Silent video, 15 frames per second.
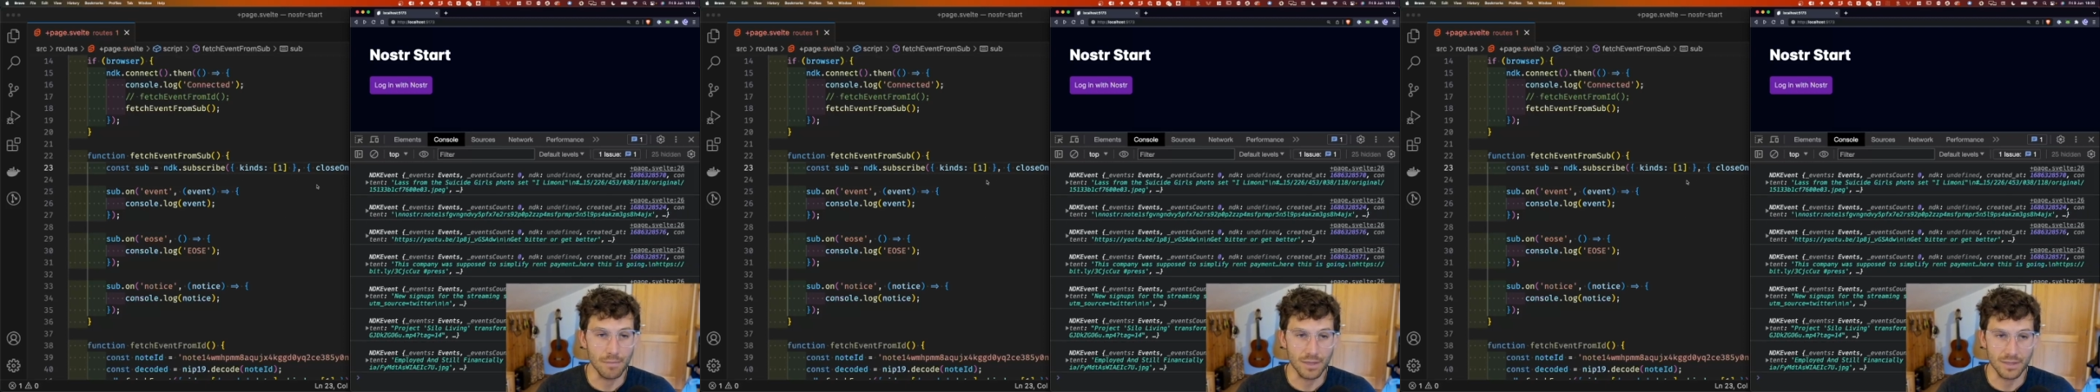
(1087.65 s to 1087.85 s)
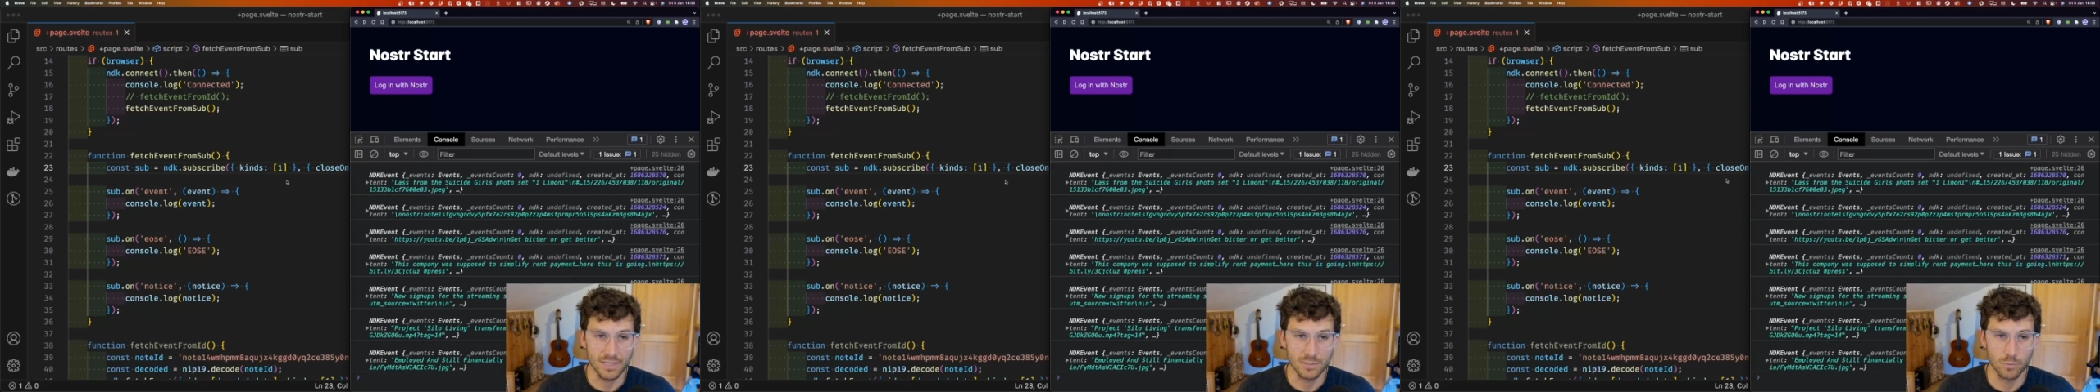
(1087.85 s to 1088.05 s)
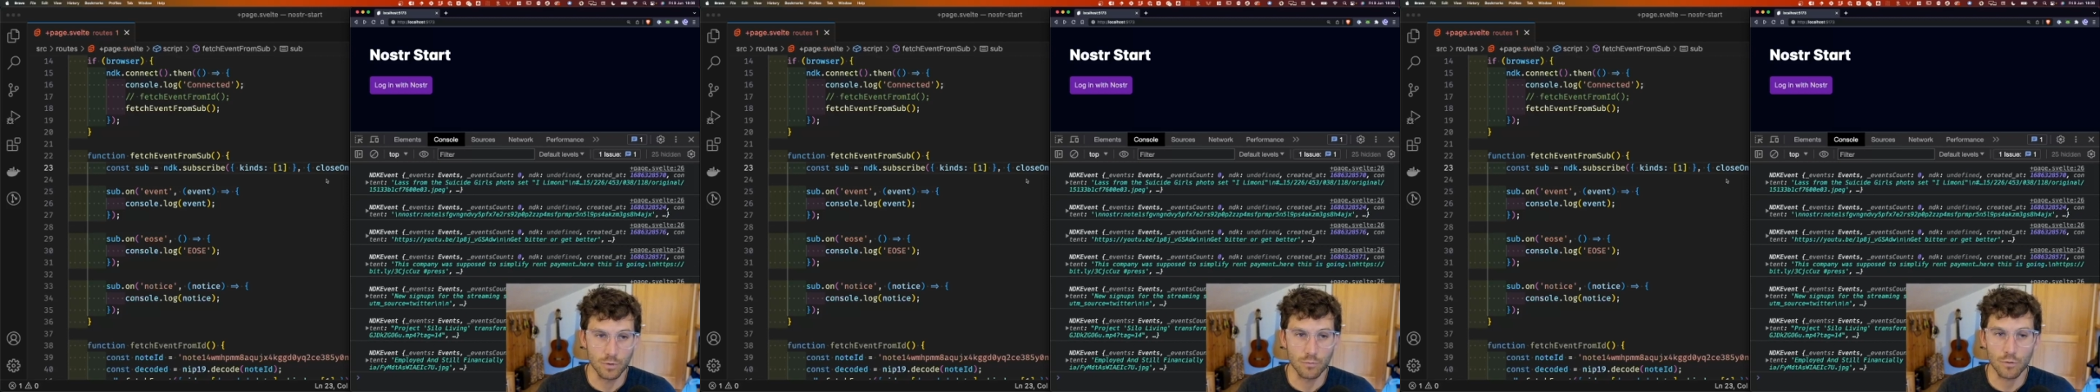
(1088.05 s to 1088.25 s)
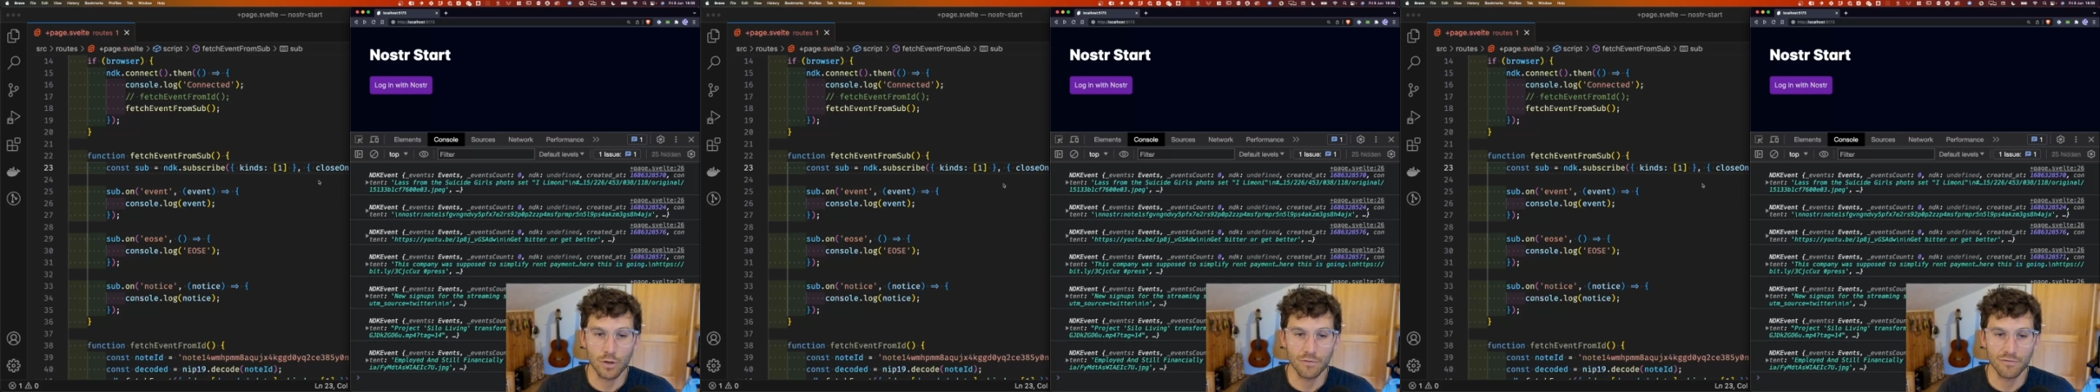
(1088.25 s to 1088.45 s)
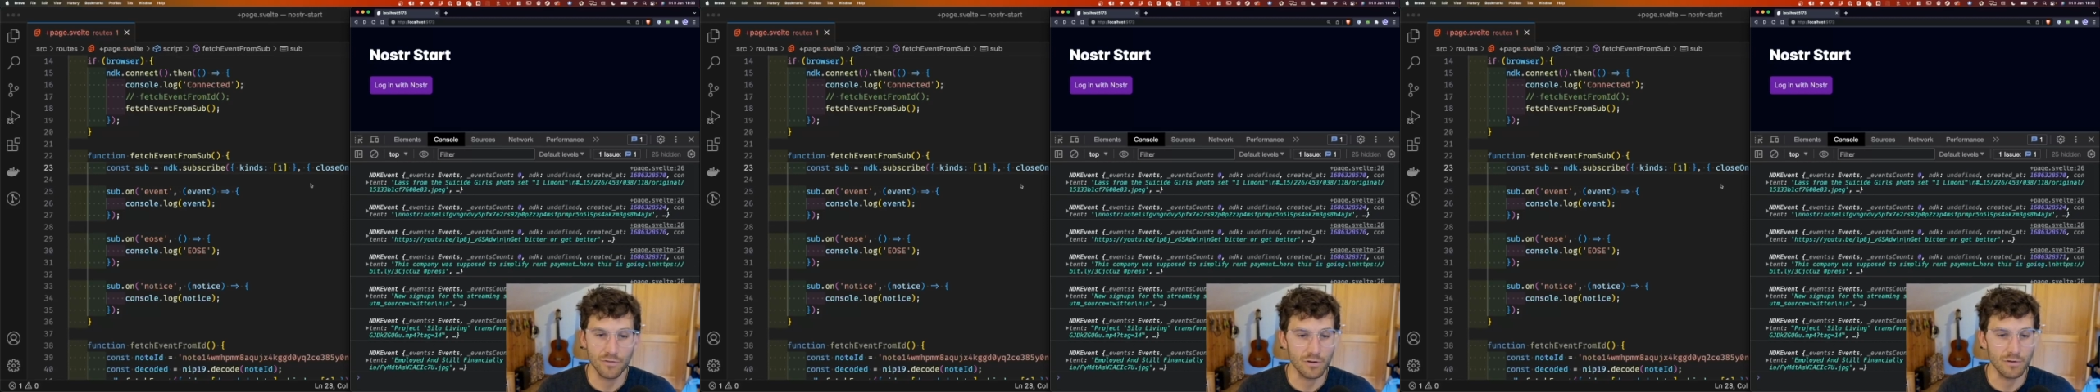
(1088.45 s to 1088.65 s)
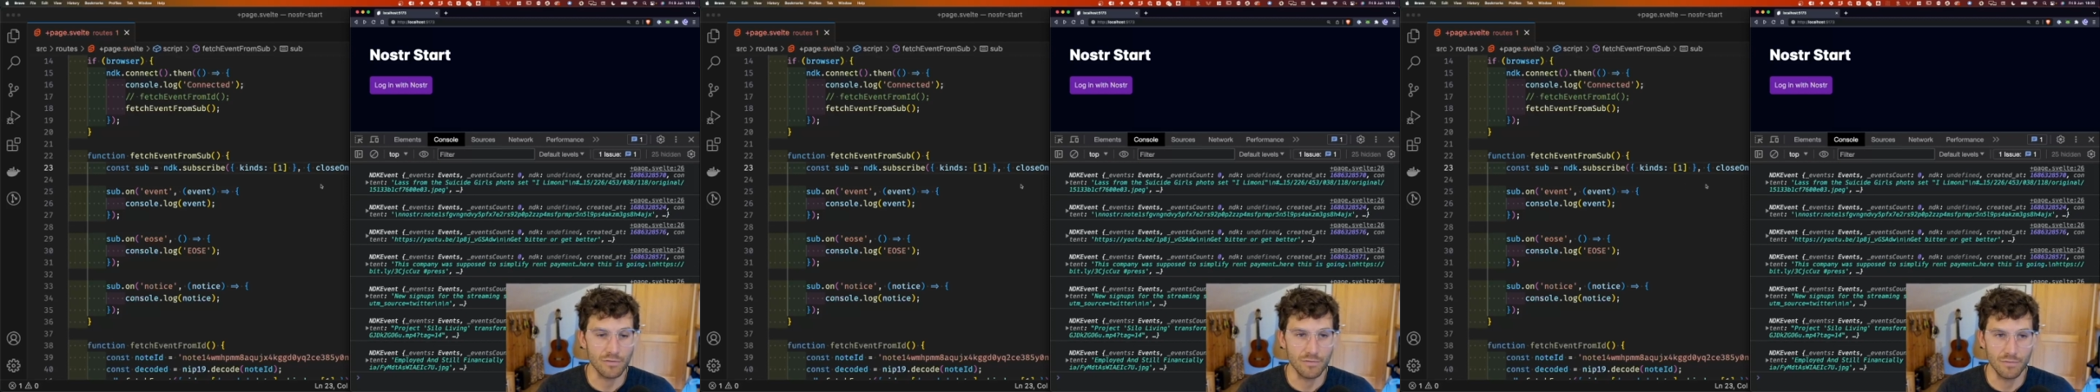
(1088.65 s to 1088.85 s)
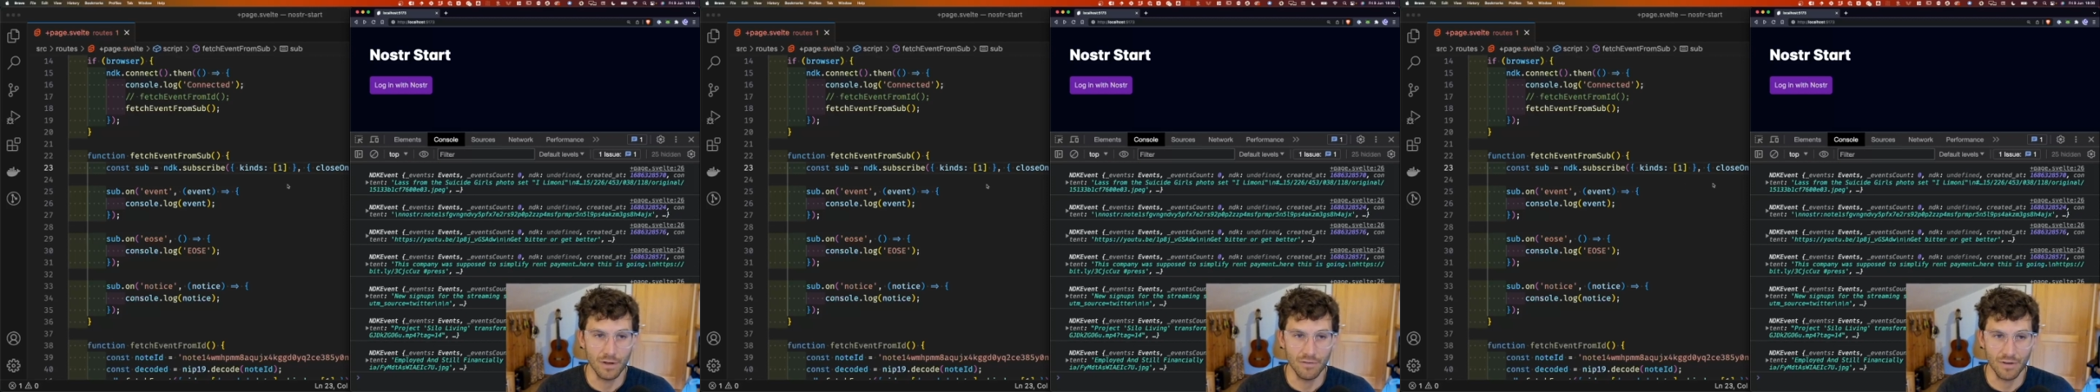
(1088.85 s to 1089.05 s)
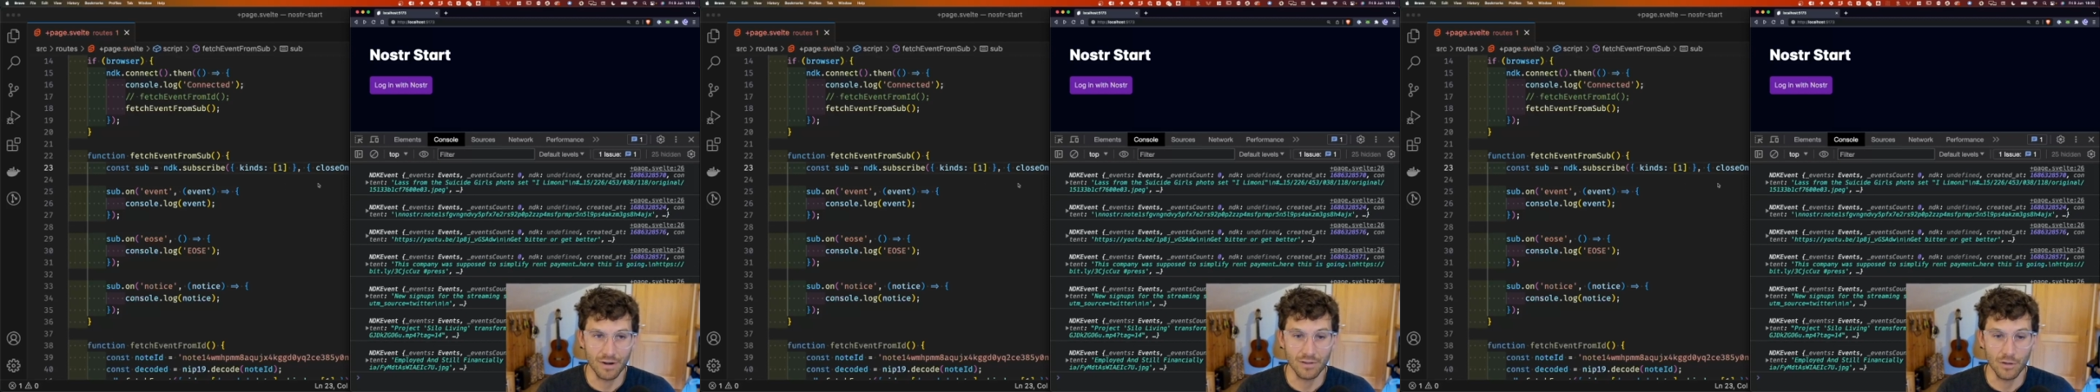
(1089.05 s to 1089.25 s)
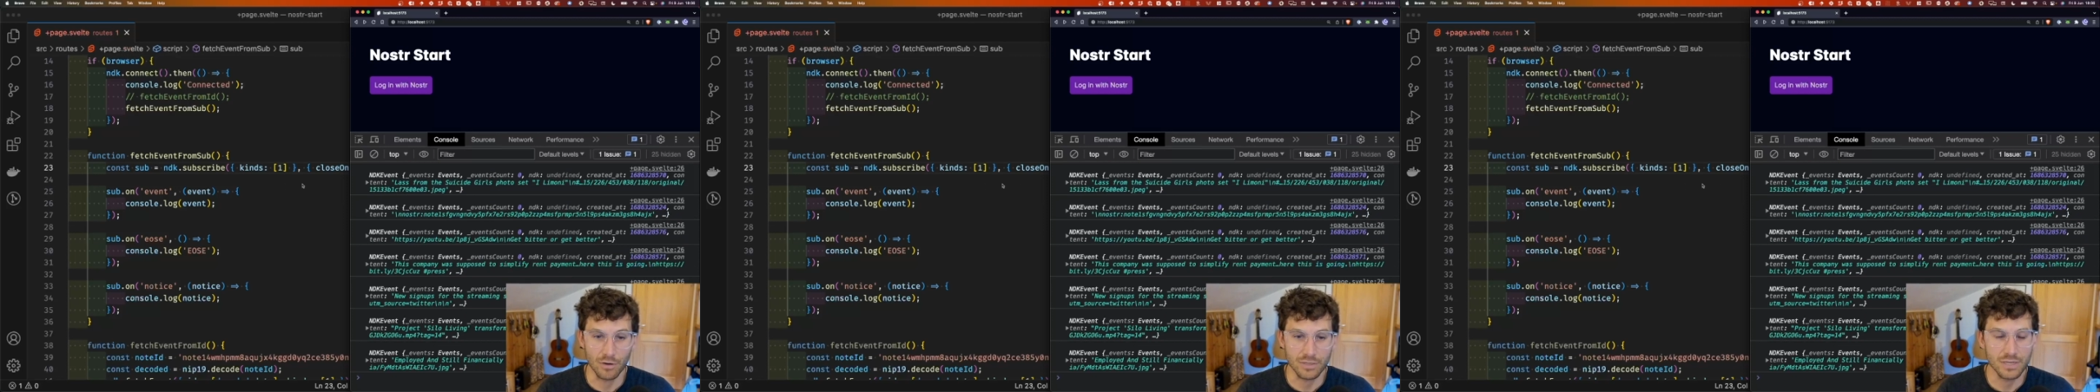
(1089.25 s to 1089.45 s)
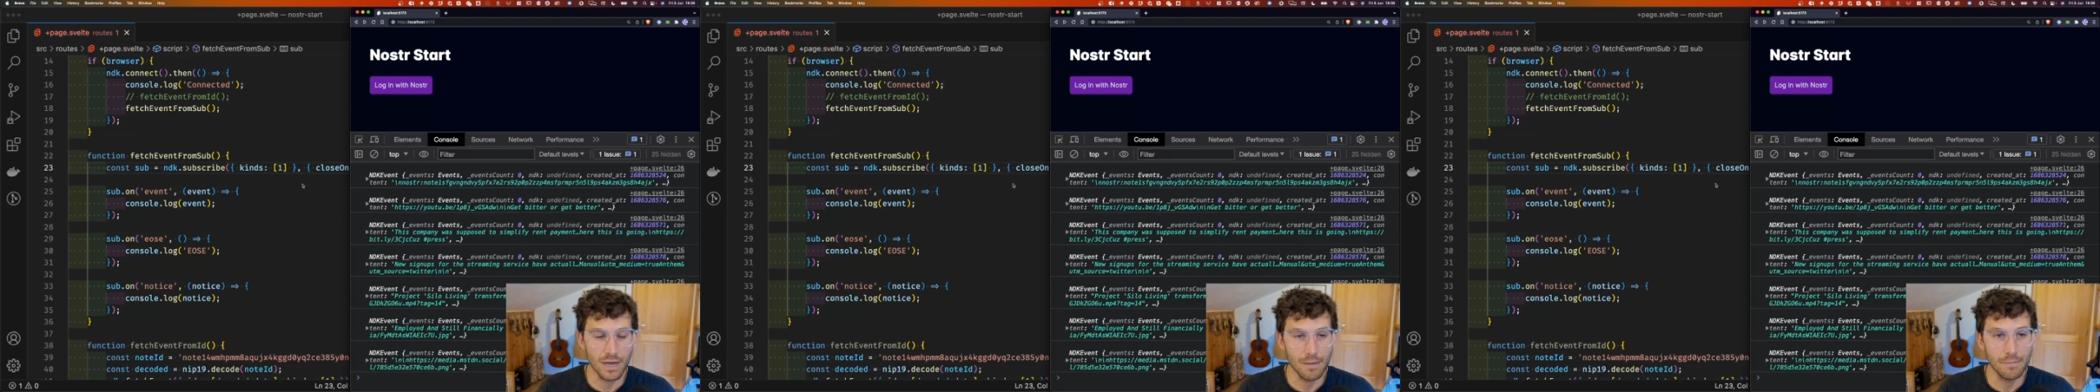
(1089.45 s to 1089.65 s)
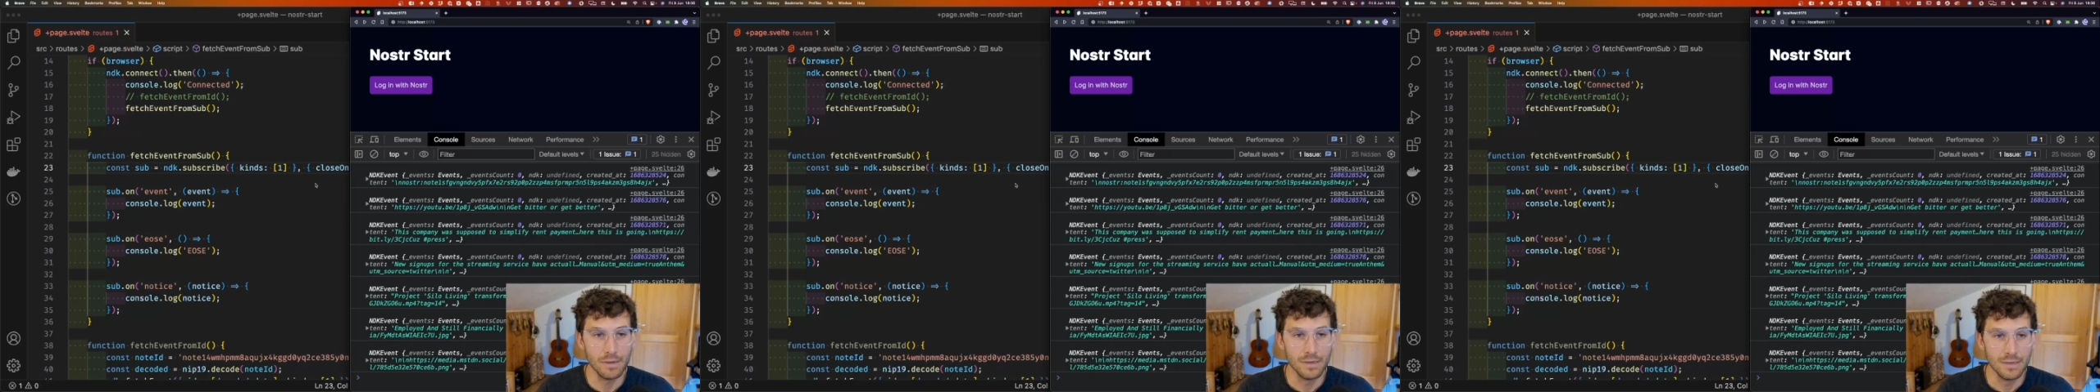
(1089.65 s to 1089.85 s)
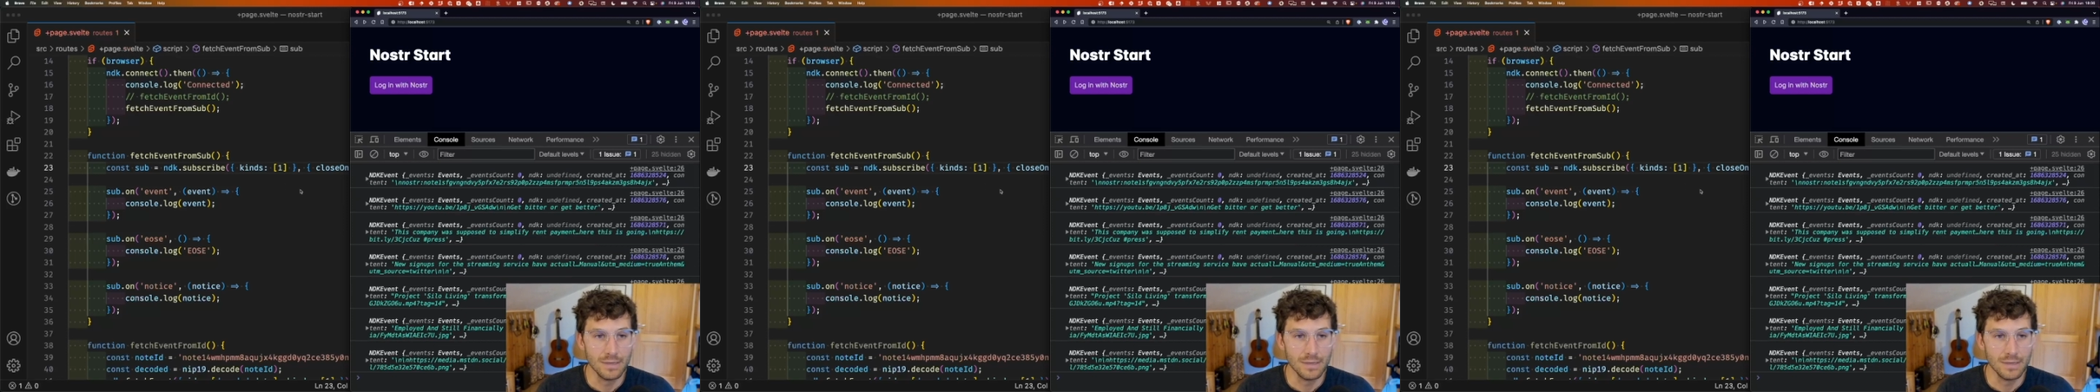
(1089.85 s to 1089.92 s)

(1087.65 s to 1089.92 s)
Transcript: Like these will run for a very long time.